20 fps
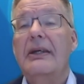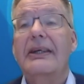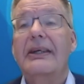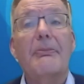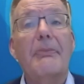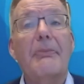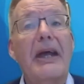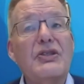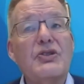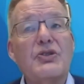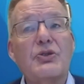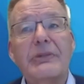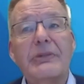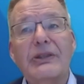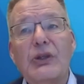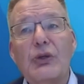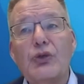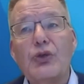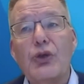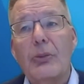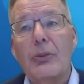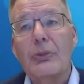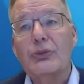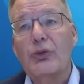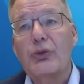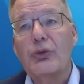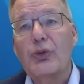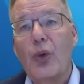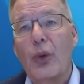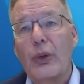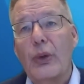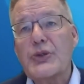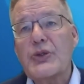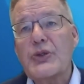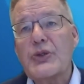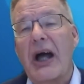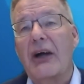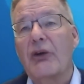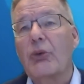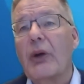Remains to be determined, of course,
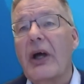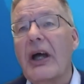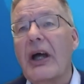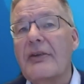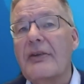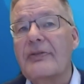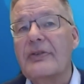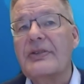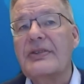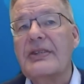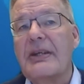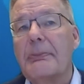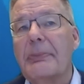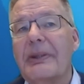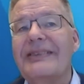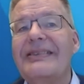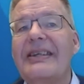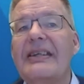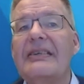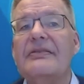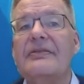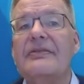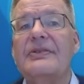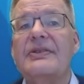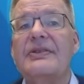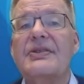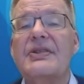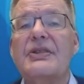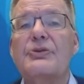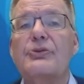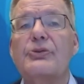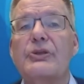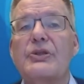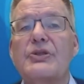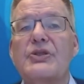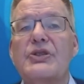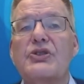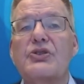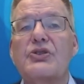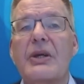how relevant and predictive this is for the
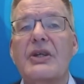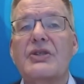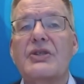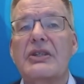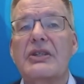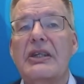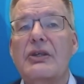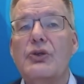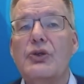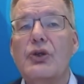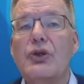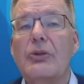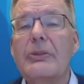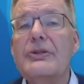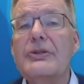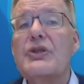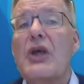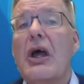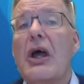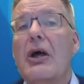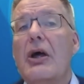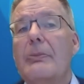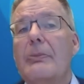situation in humans,